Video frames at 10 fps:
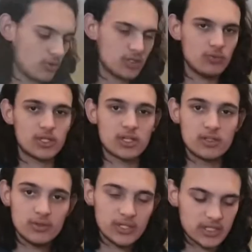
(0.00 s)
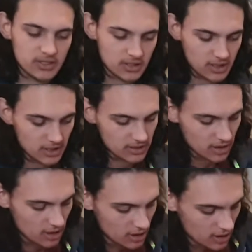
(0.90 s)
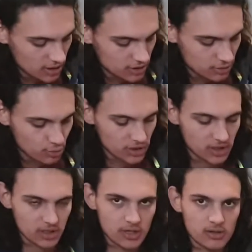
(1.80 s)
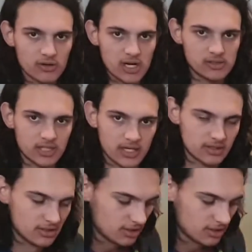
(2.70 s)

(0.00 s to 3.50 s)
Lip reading: what you want to do is you just want to go around and